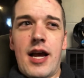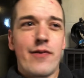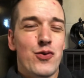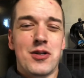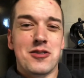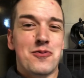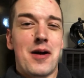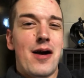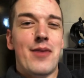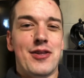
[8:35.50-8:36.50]
every once in a
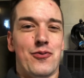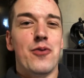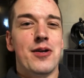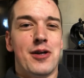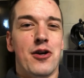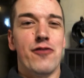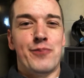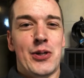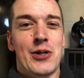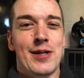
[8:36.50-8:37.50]
while, I might throw in a
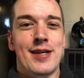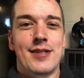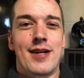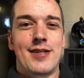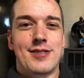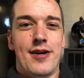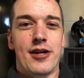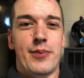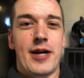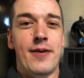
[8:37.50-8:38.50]
curveball and
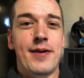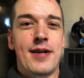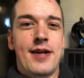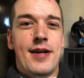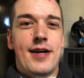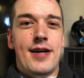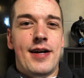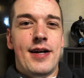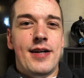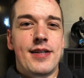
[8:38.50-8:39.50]
talk about
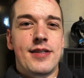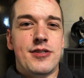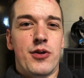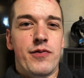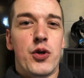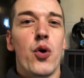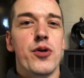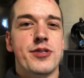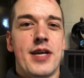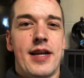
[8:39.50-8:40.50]
the sort of
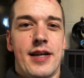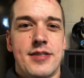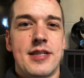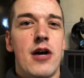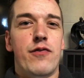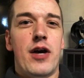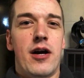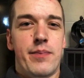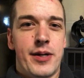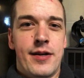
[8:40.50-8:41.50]
goal setting,
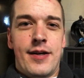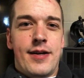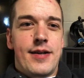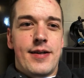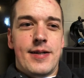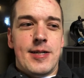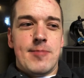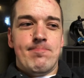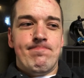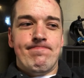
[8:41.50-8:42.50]
self-help,
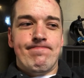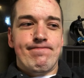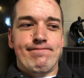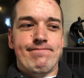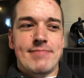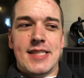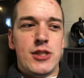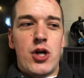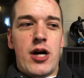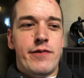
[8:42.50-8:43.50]

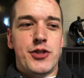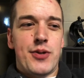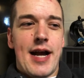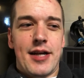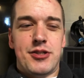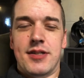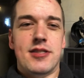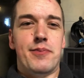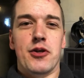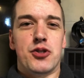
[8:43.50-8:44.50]
law of
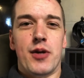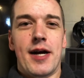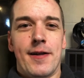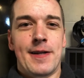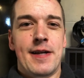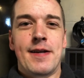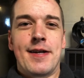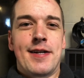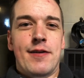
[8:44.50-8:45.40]
attraction, spirituality,